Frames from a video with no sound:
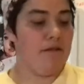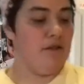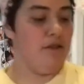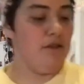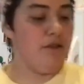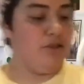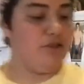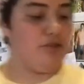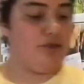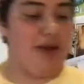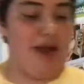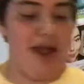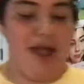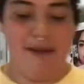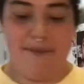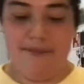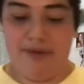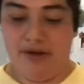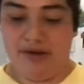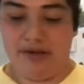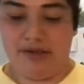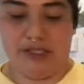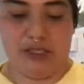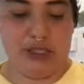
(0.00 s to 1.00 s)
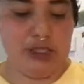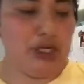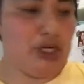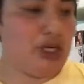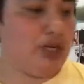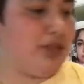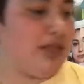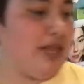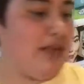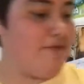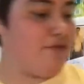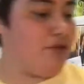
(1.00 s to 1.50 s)
Scramble, the girl
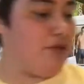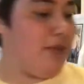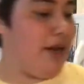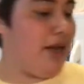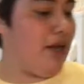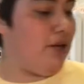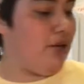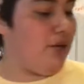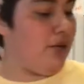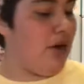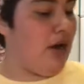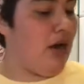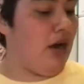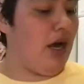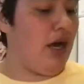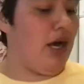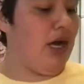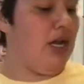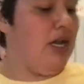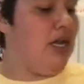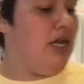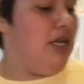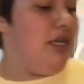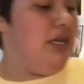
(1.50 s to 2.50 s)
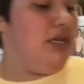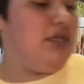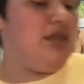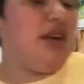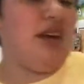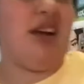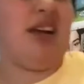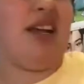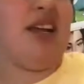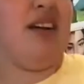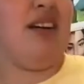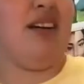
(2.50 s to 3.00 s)
after my own heart.
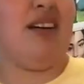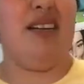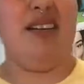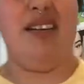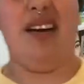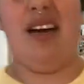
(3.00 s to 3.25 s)
Sorry, y'all.